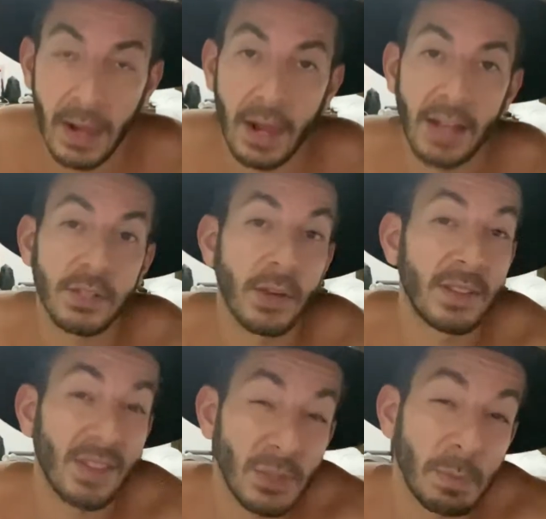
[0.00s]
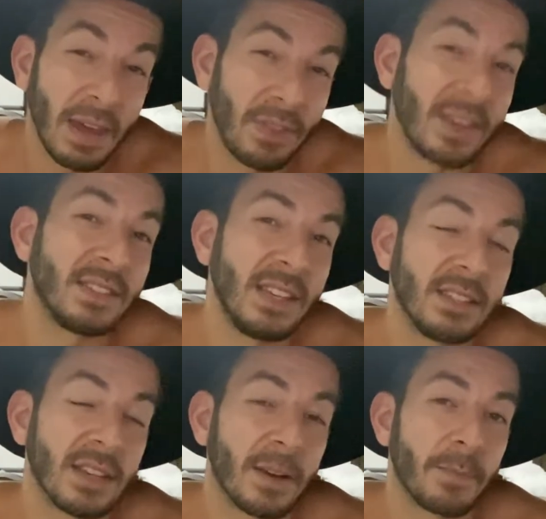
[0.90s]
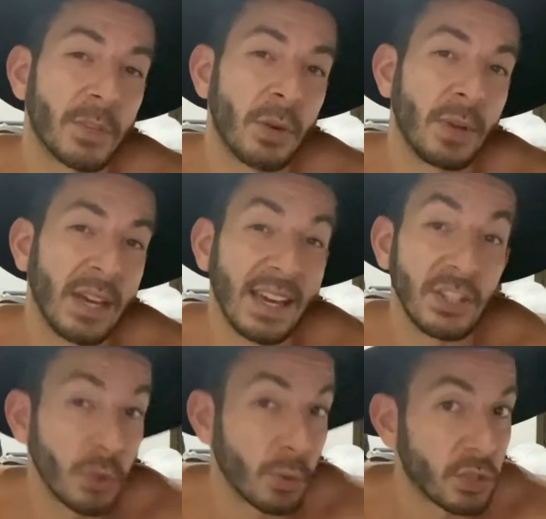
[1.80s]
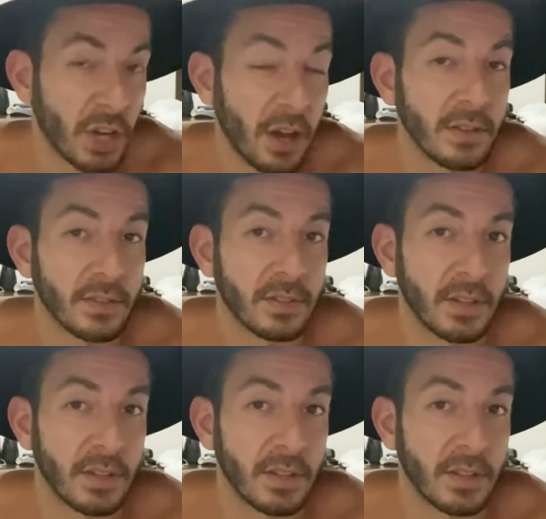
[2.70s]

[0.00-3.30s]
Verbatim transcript: and so it does make things easier. So it is your chance to,